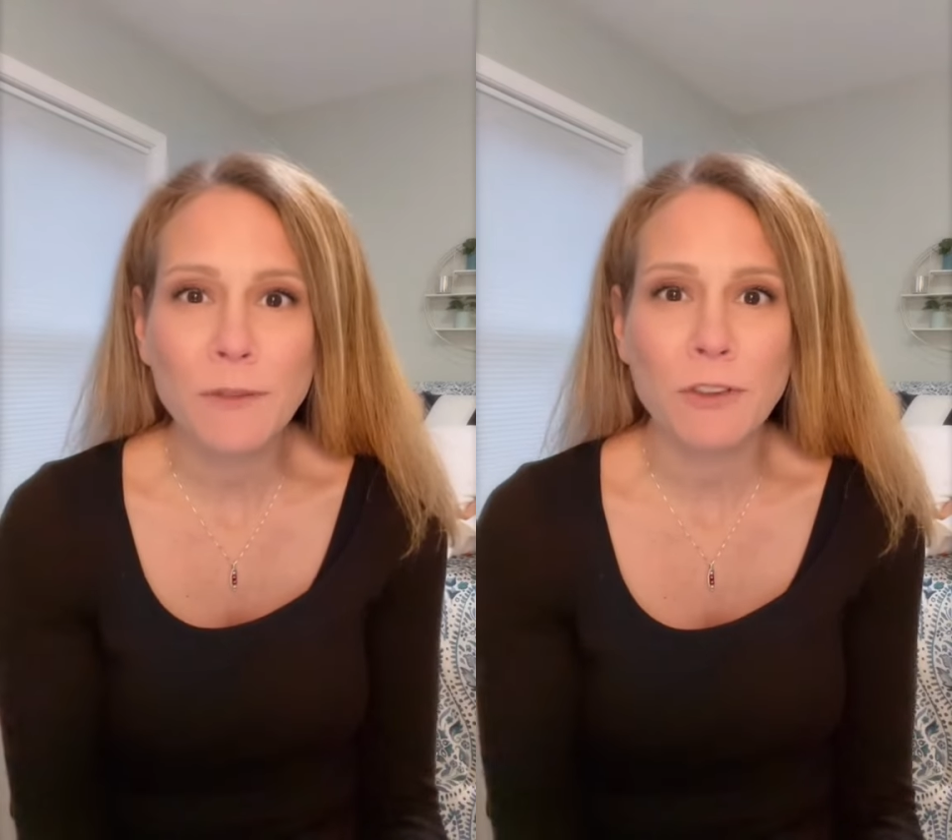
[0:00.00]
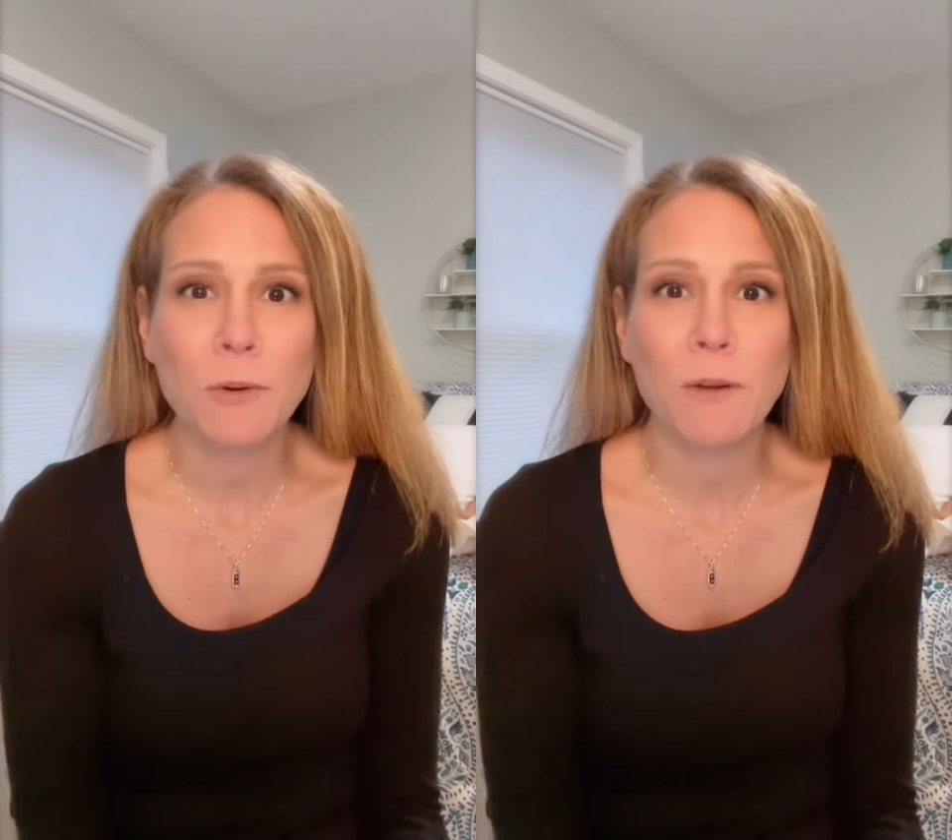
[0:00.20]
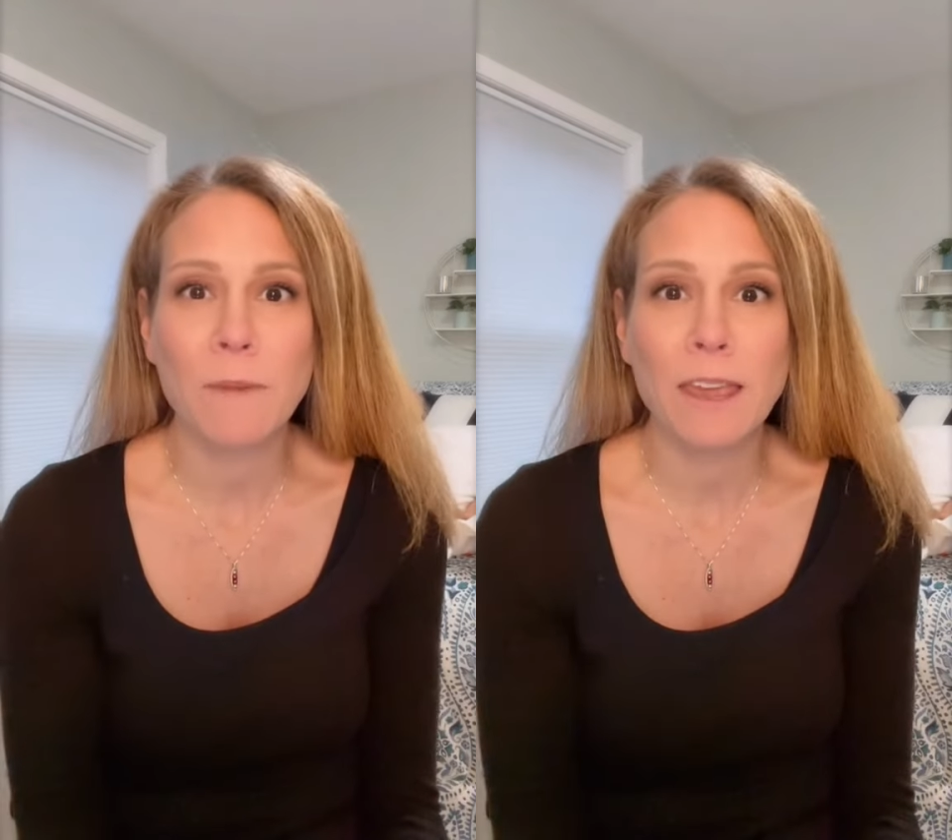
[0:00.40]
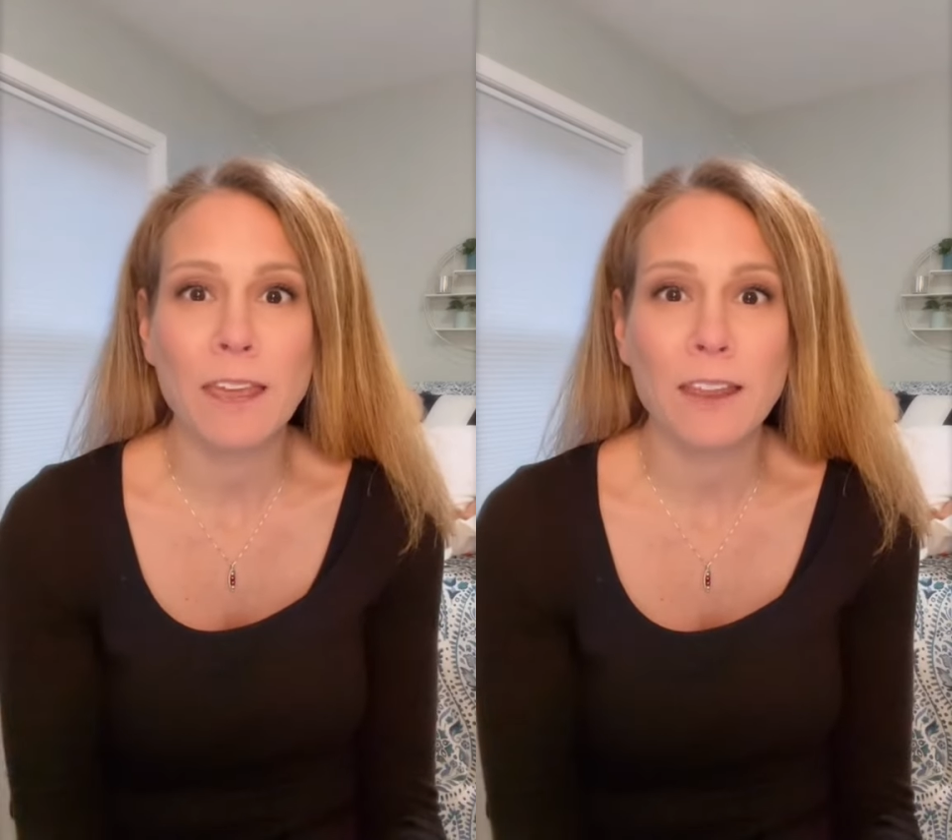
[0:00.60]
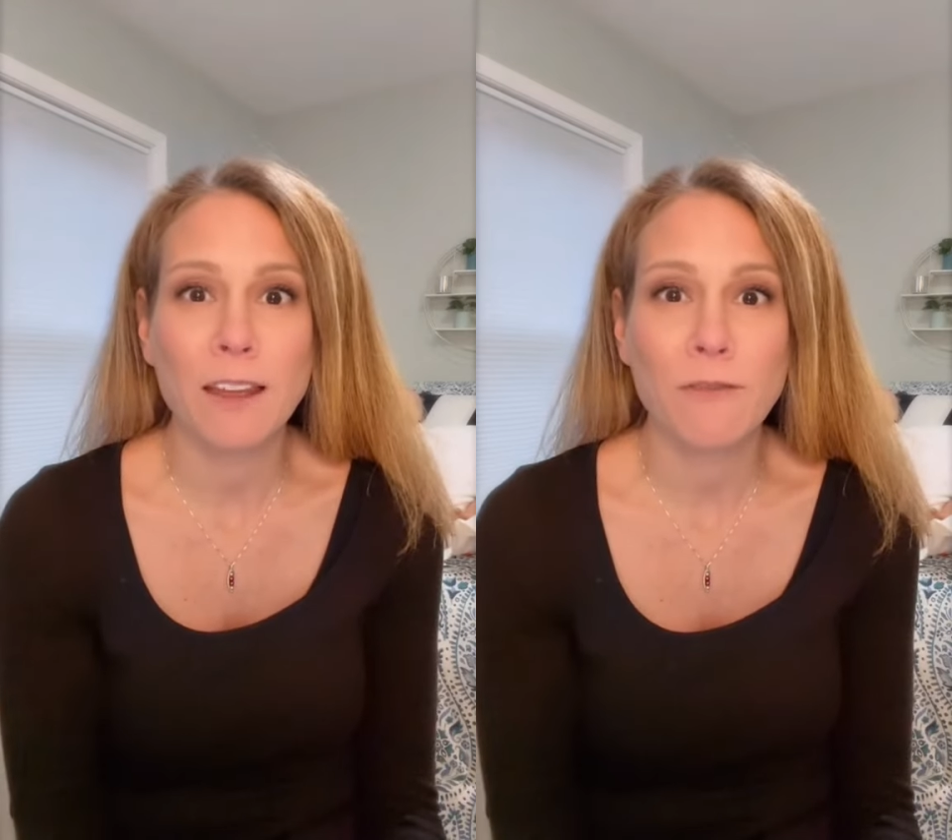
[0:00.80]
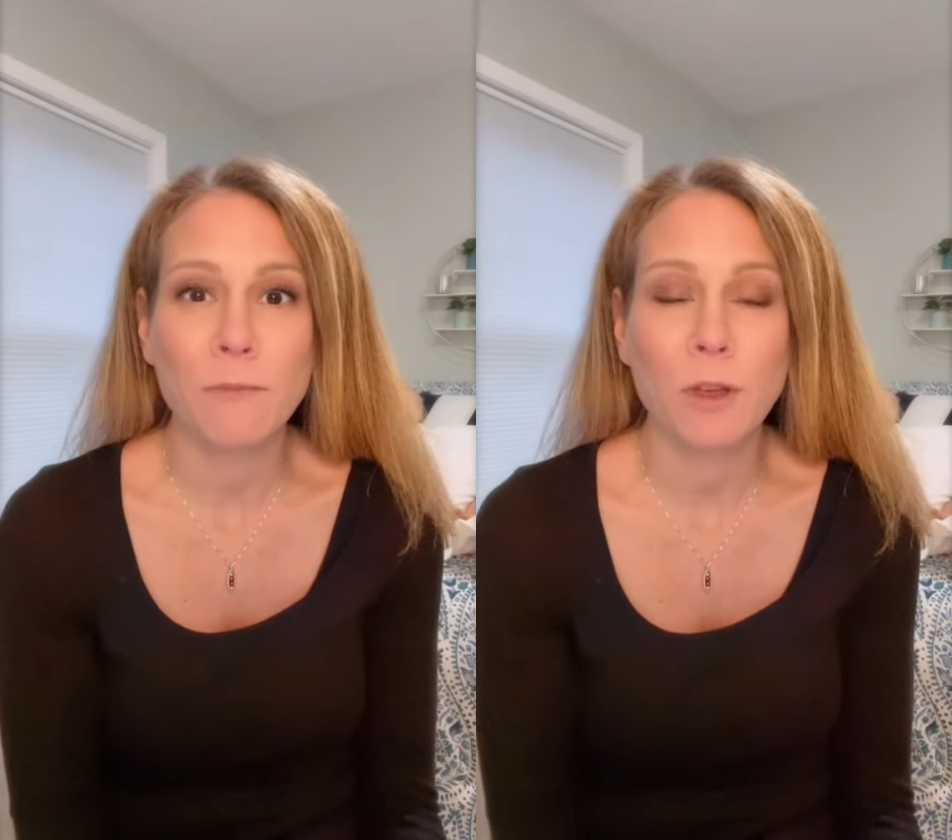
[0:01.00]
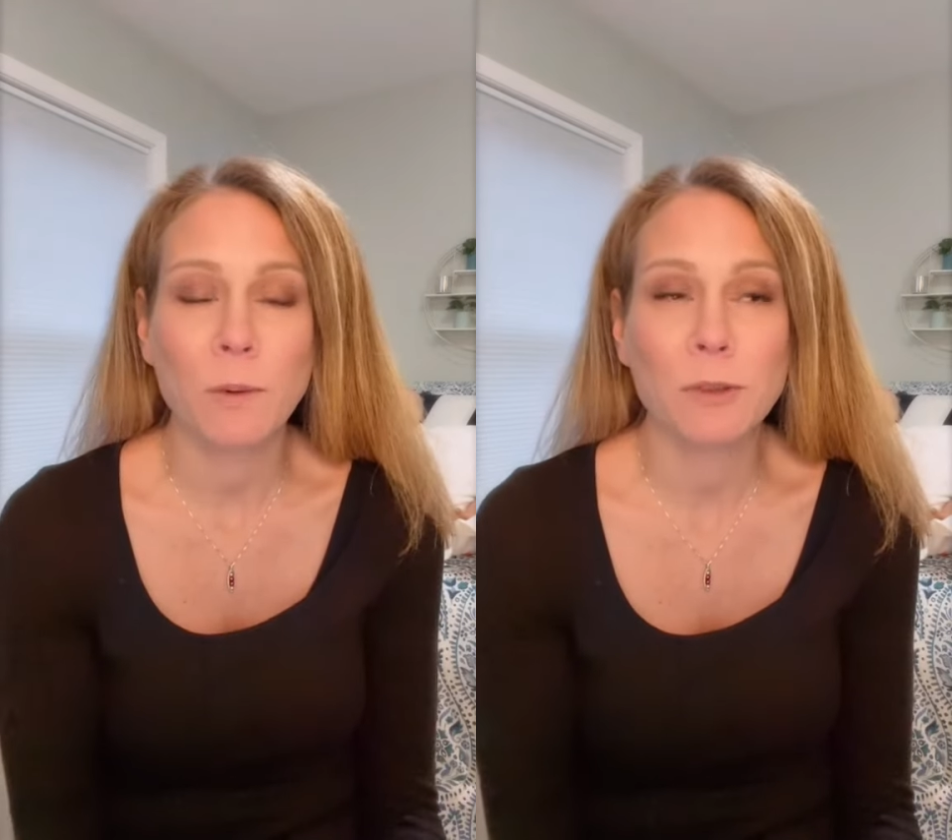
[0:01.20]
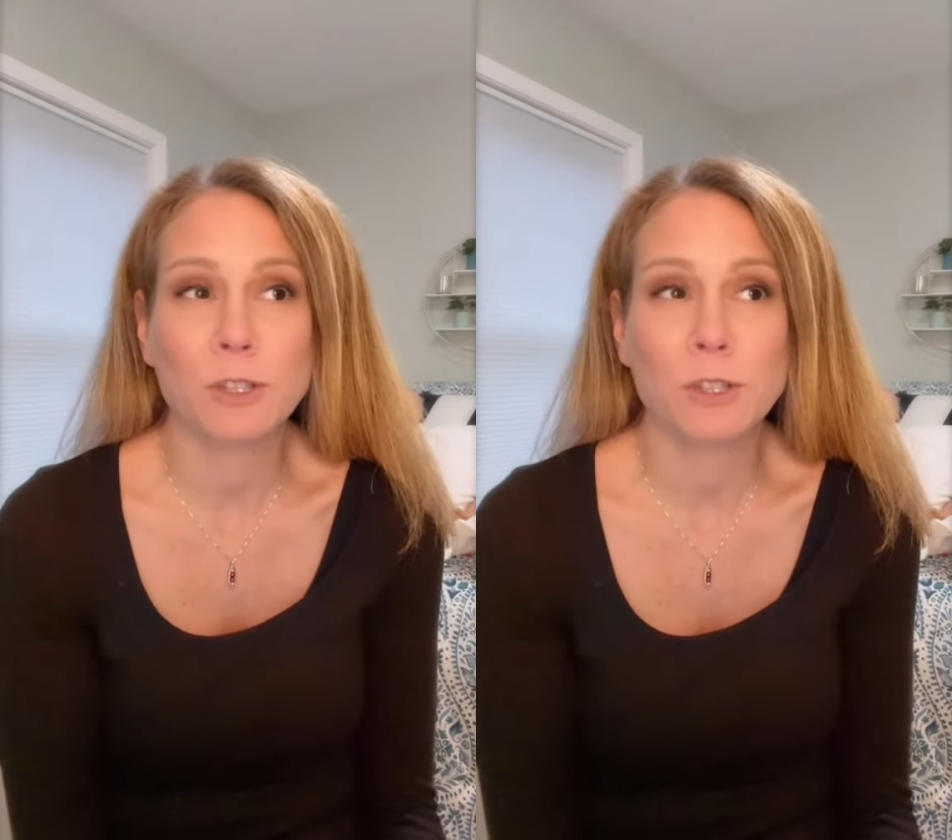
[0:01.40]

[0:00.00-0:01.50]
If you are making enough milk